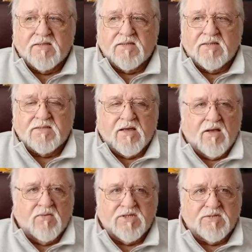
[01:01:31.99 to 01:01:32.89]
is
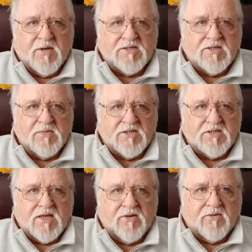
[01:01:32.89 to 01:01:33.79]
always about something
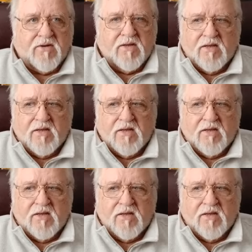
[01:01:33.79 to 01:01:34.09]
sacred.